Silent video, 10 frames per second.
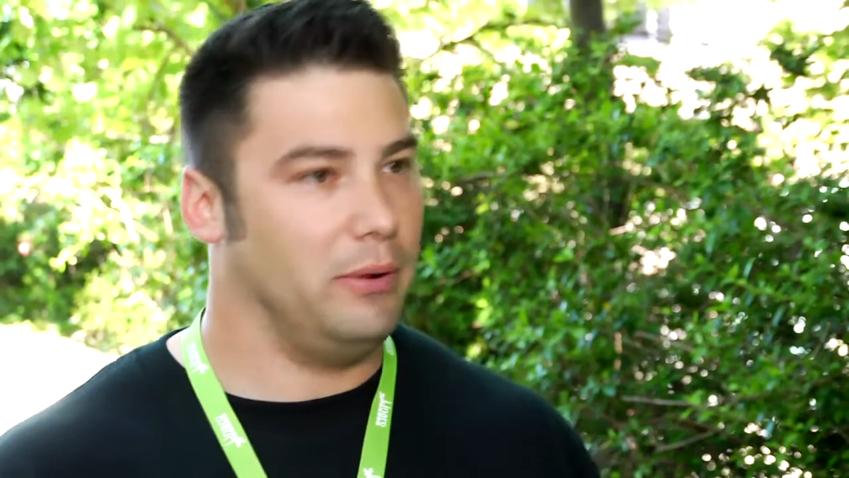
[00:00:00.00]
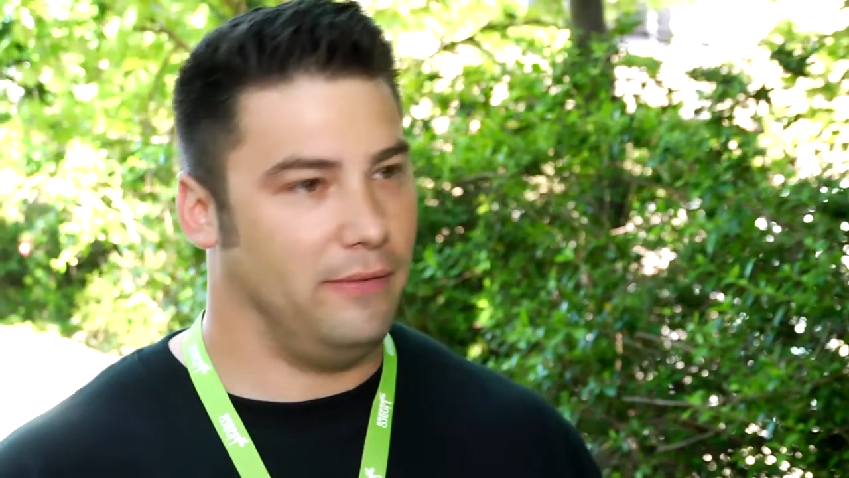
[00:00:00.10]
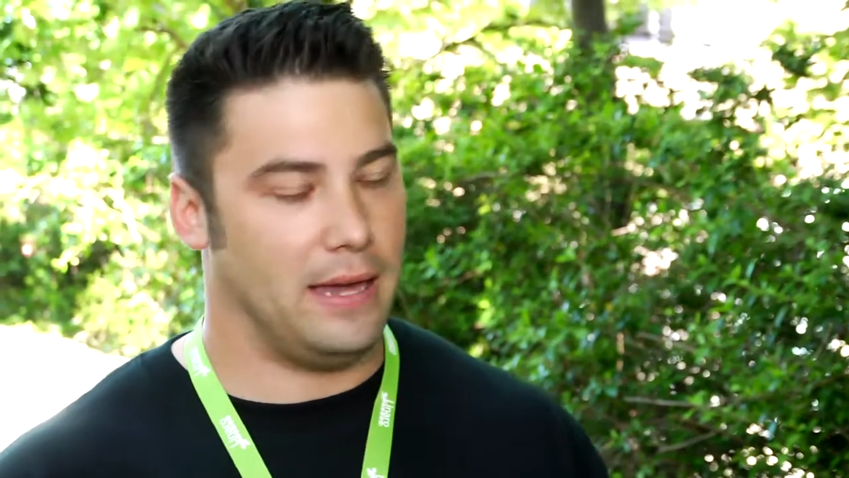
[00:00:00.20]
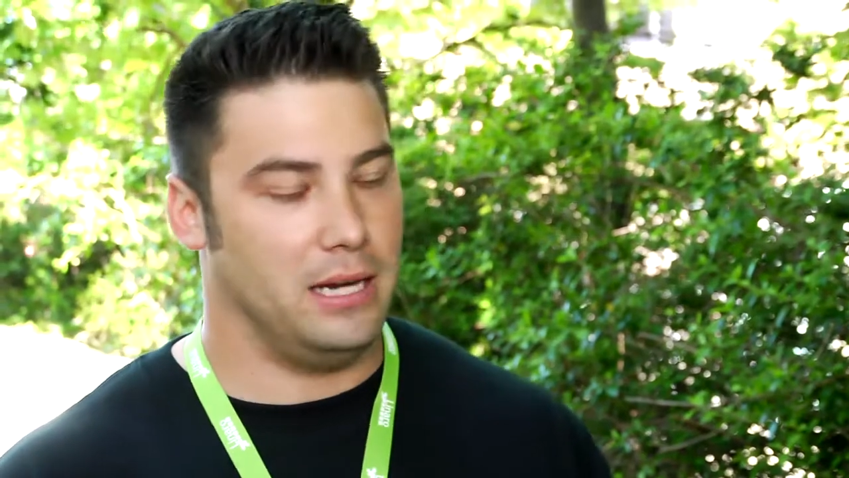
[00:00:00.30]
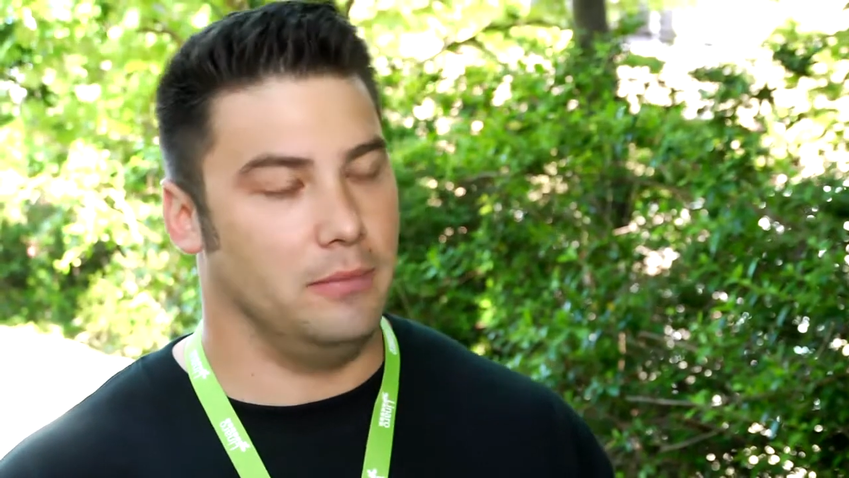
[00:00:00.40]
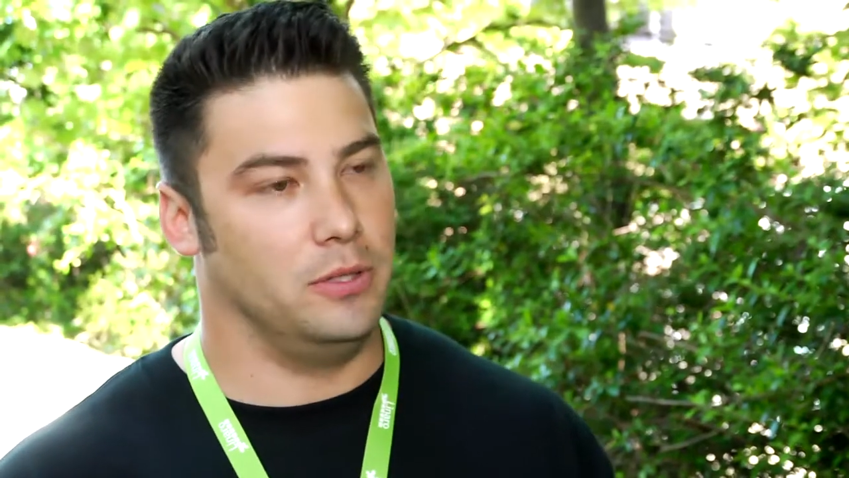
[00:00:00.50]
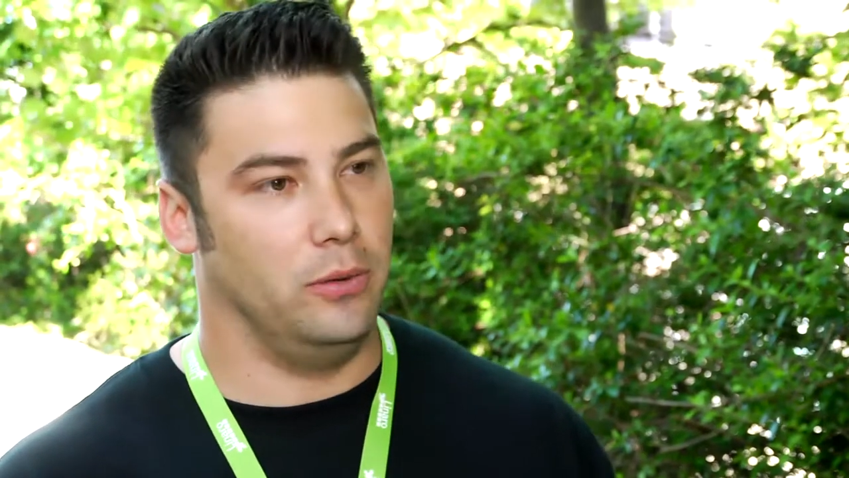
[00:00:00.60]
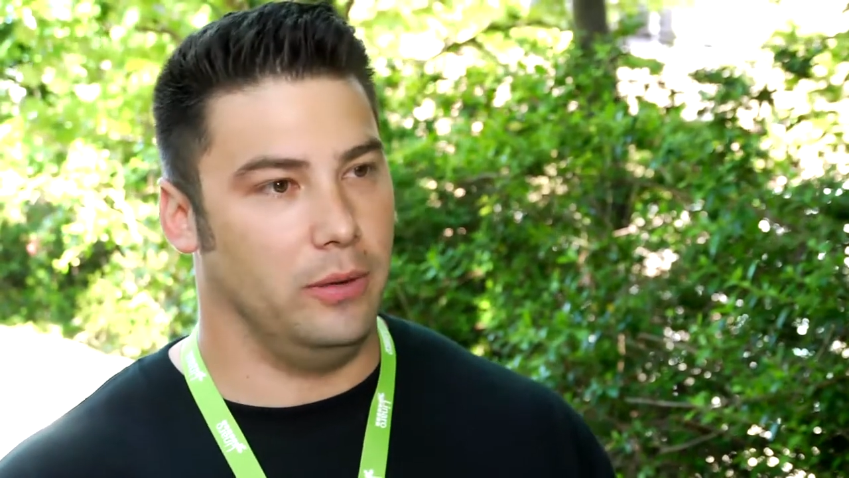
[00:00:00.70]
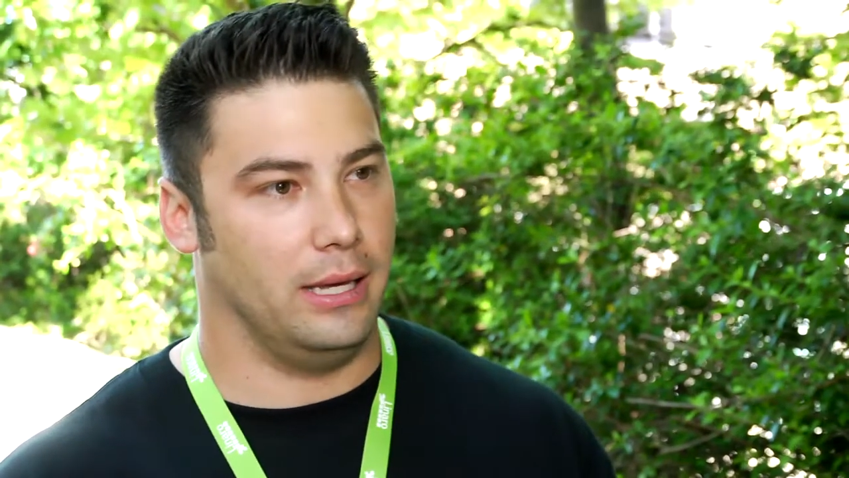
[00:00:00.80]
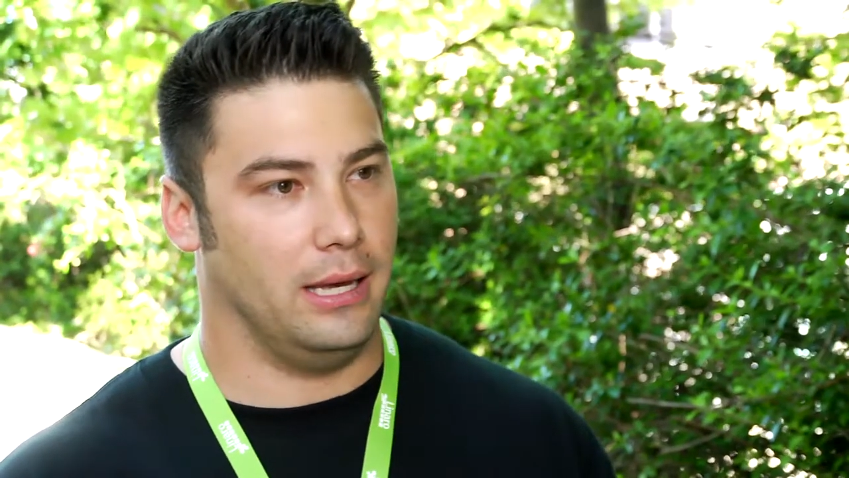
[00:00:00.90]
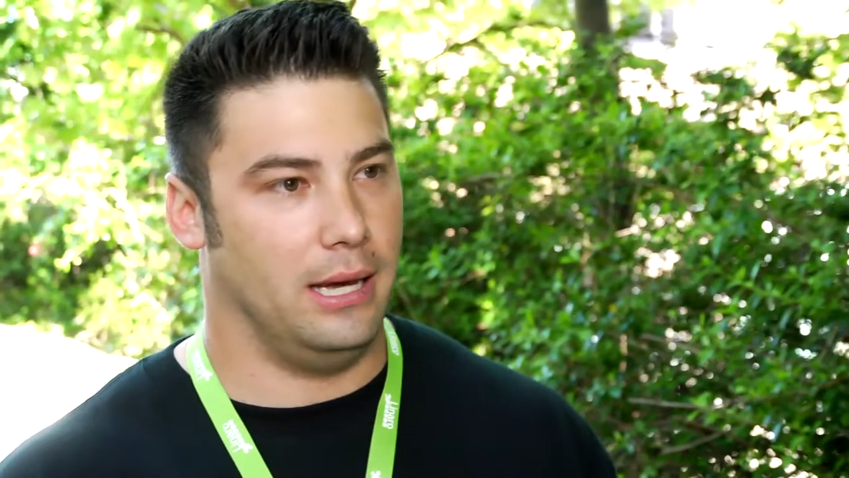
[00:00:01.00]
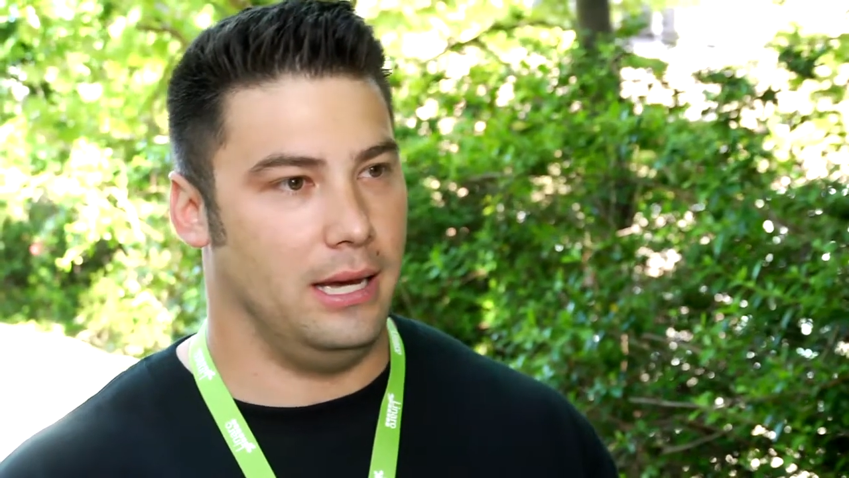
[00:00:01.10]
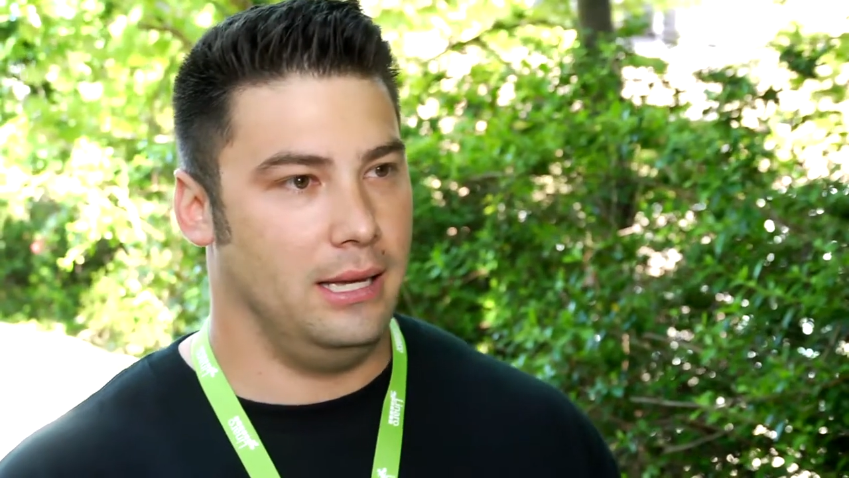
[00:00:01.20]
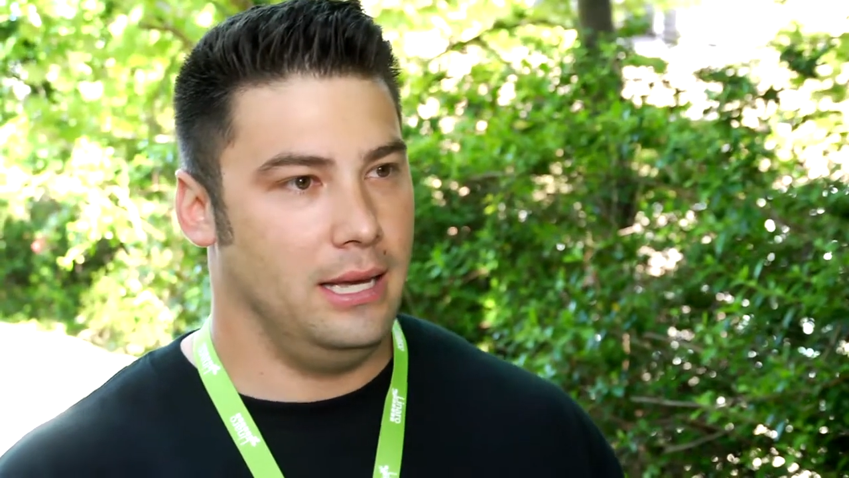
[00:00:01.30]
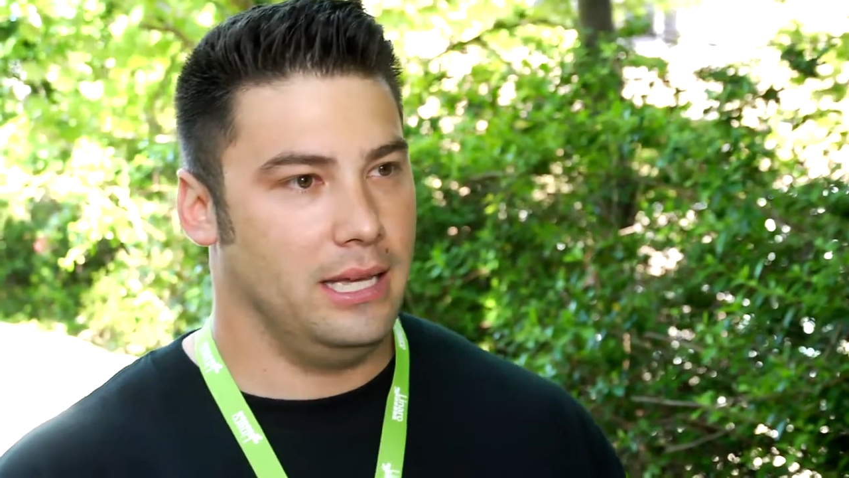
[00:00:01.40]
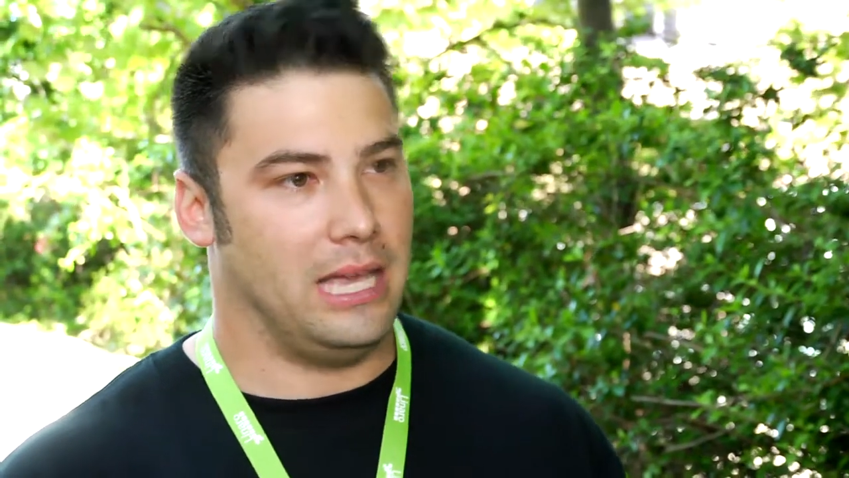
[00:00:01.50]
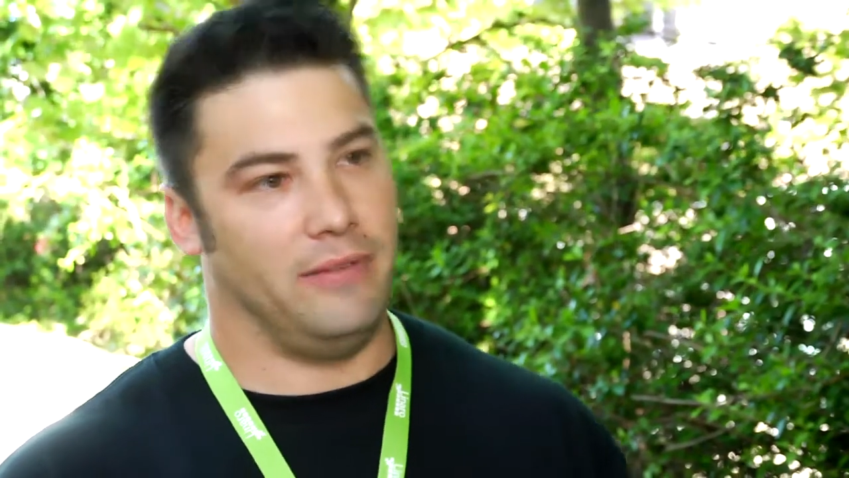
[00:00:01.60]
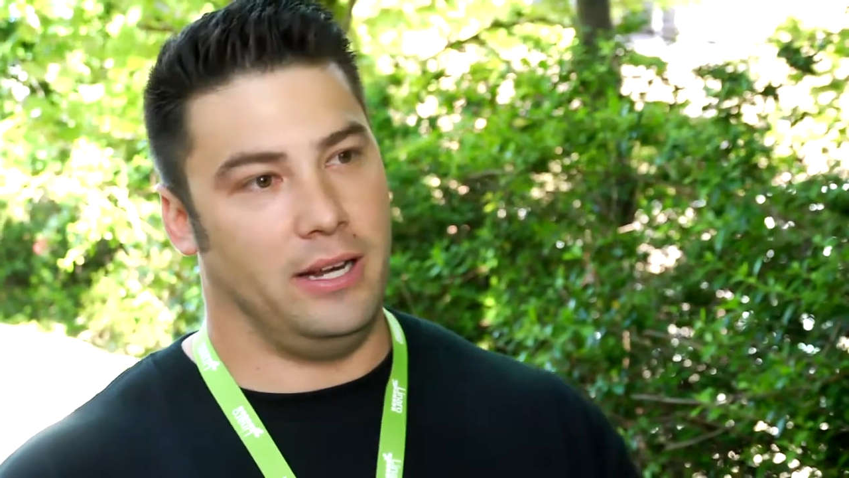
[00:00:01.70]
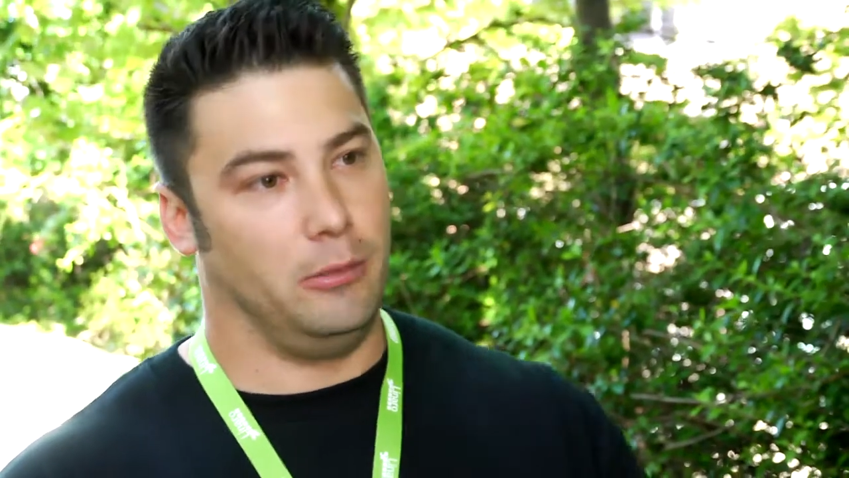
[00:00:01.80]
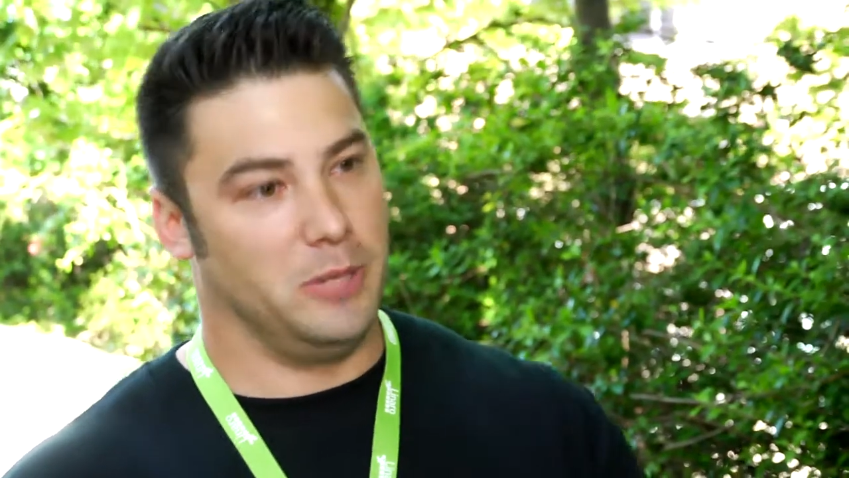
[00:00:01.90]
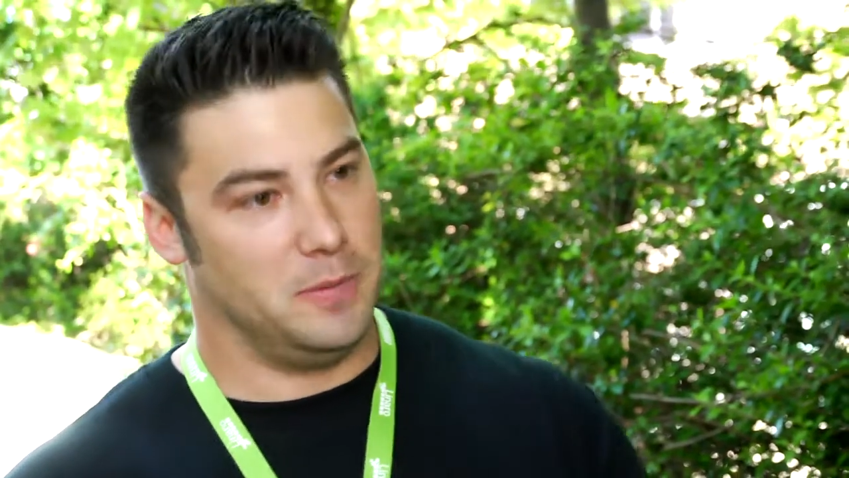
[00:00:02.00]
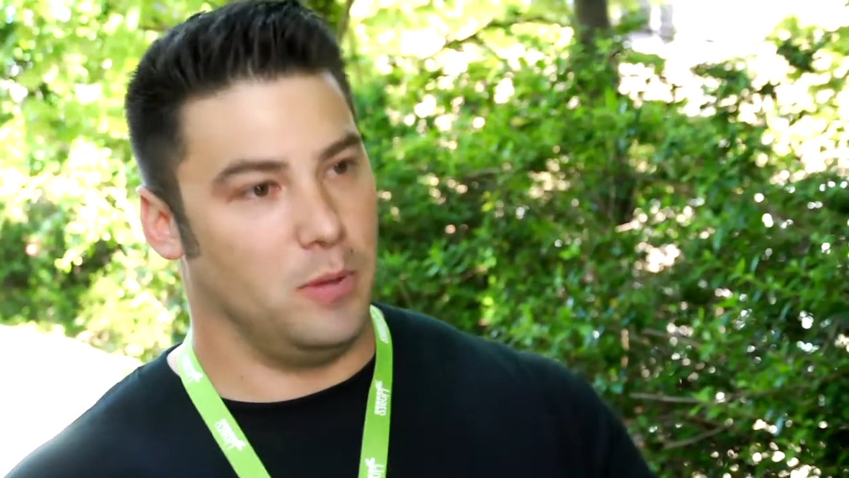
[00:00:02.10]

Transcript: we've ended up doing, Kevin Hillman's